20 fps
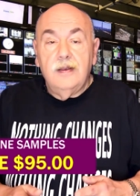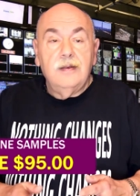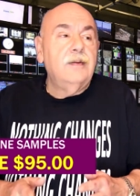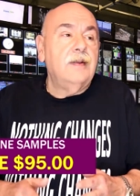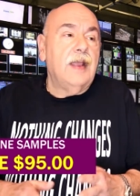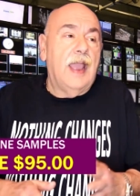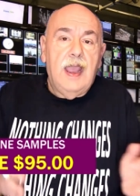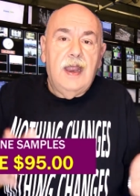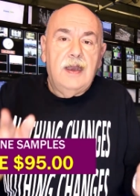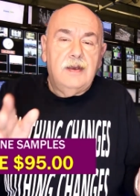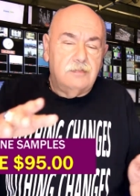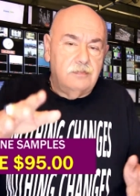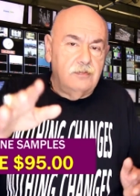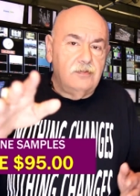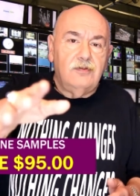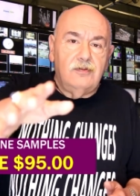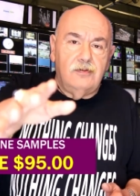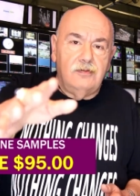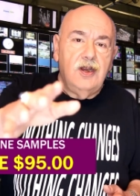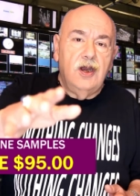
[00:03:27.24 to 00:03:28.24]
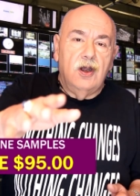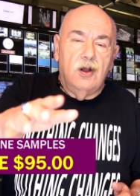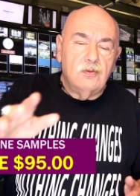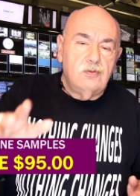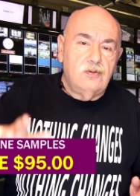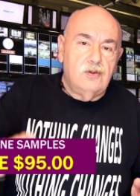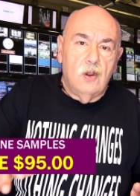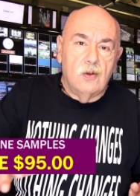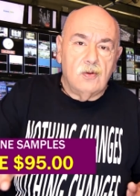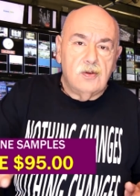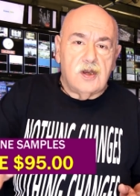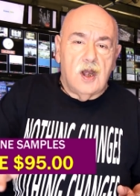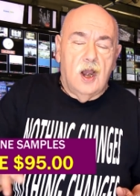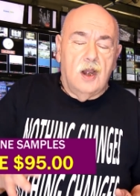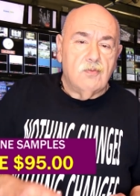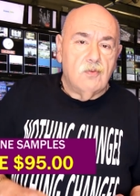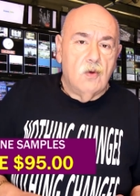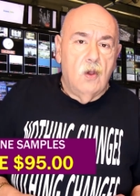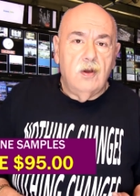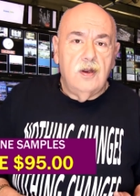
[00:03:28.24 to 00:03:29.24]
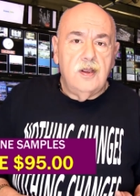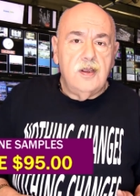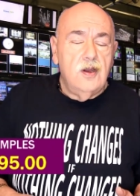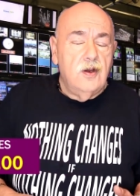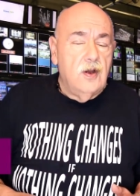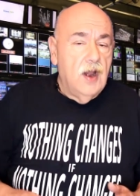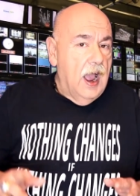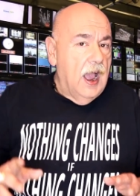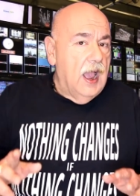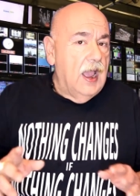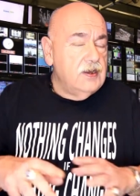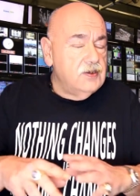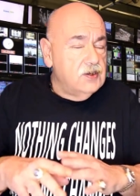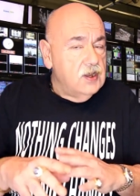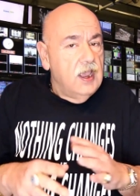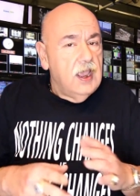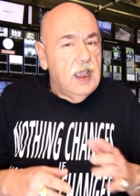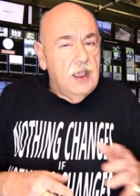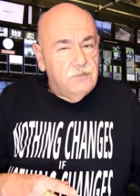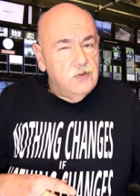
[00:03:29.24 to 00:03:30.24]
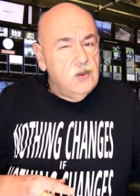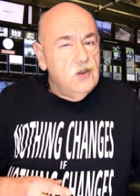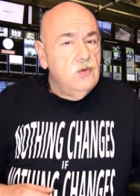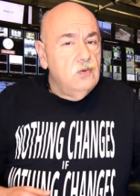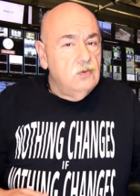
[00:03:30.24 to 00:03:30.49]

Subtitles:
and don't start rolling your eyes. If you